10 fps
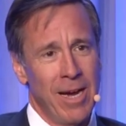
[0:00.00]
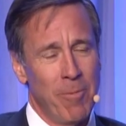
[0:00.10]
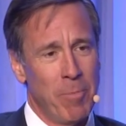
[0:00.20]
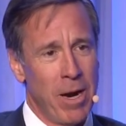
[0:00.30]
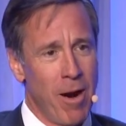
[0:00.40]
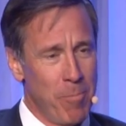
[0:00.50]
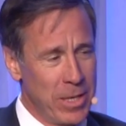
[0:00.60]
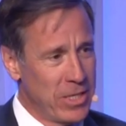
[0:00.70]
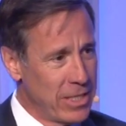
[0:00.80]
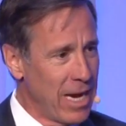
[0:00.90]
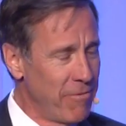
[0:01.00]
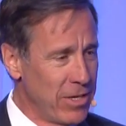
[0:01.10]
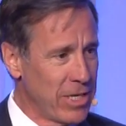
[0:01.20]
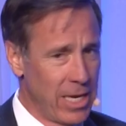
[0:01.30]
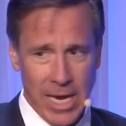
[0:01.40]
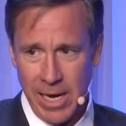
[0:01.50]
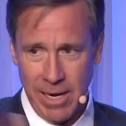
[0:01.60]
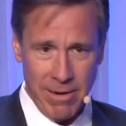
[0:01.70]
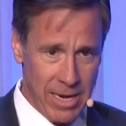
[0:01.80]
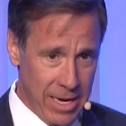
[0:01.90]
But our business, obviously,
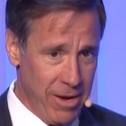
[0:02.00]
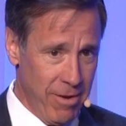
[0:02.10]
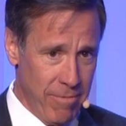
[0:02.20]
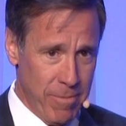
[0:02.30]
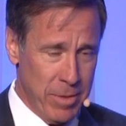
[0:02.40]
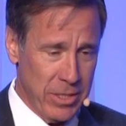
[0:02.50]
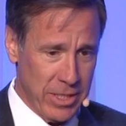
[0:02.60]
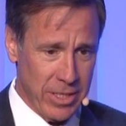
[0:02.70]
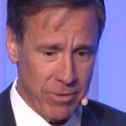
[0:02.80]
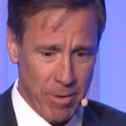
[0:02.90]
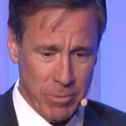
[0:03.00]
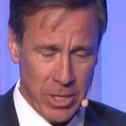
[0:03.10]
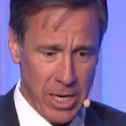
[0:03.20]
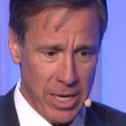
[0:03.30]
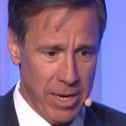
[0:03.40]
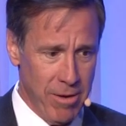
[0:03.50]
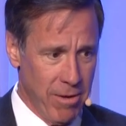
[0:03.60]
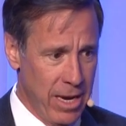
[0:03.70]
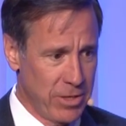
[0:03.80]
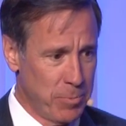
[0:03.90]
like the businesses represented here,
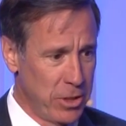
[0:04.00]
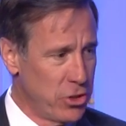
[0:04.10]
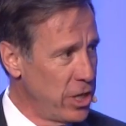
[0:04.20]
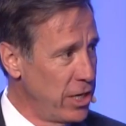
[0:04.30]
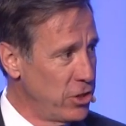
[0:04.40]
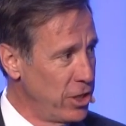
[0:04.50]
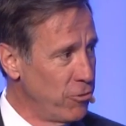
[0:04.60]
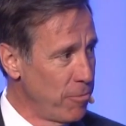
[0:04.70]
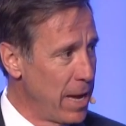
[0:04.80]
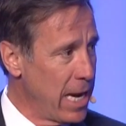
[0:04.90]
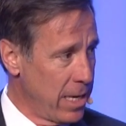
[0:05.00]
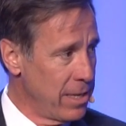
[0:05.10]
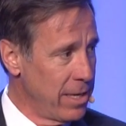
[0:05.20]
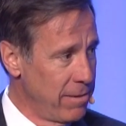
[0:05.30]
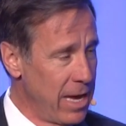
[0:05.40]
has been changing dramatically.